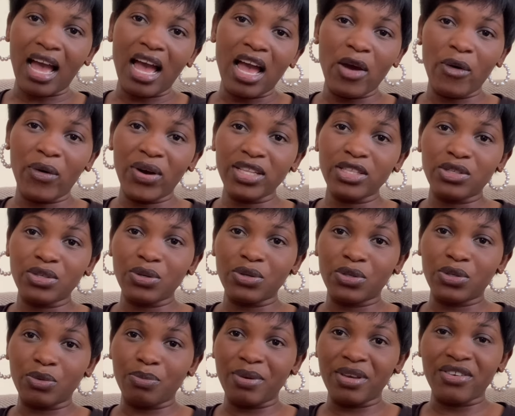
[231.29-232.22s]
I want
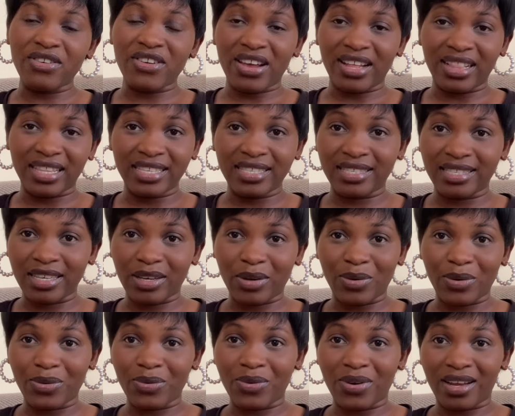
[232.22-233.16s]
you to be
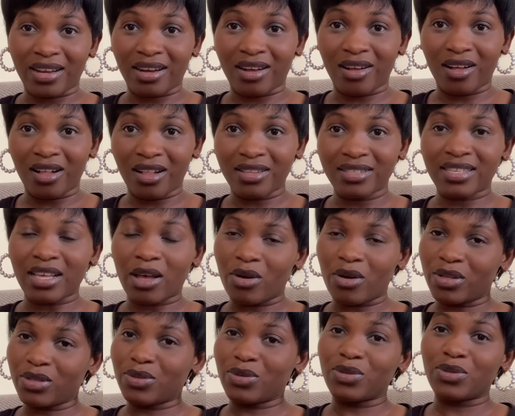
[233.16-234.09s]
realistic on your goals, I
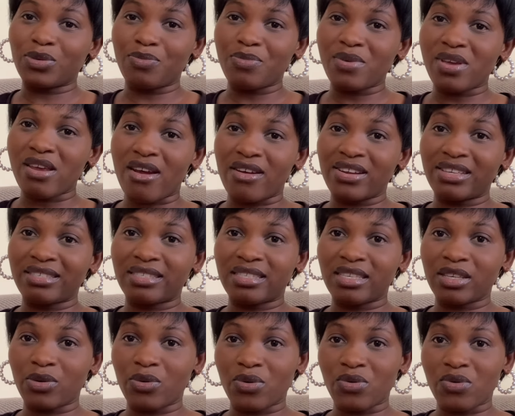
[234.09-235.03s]
want you to be
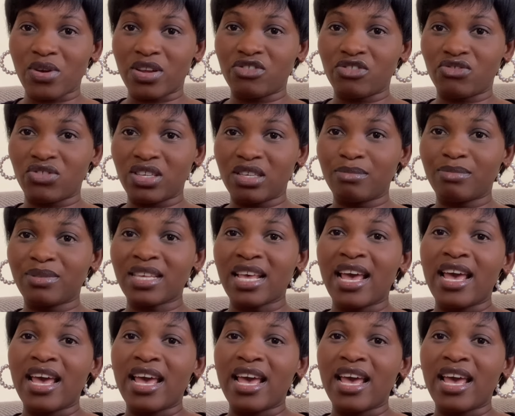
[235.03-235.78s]
realistic on your dreams.